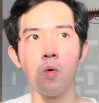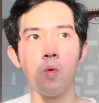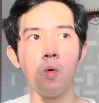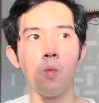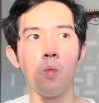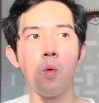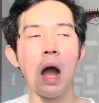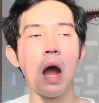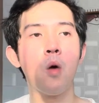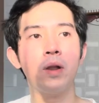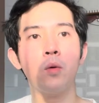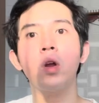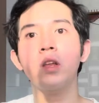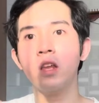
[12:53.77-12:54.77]

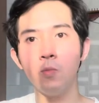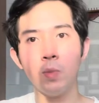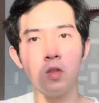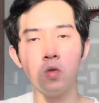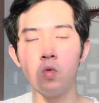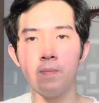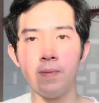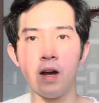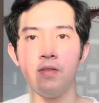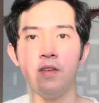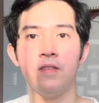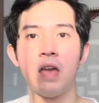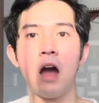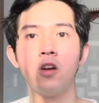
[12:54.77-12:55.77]
what can we do about
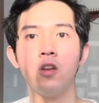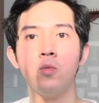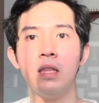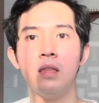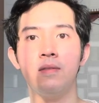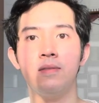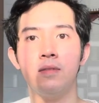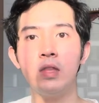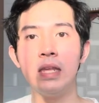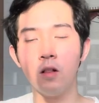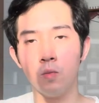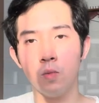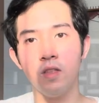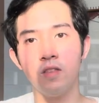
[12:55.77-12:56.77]
this? How can we
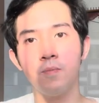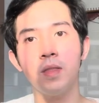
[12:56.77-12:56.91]
deal with this?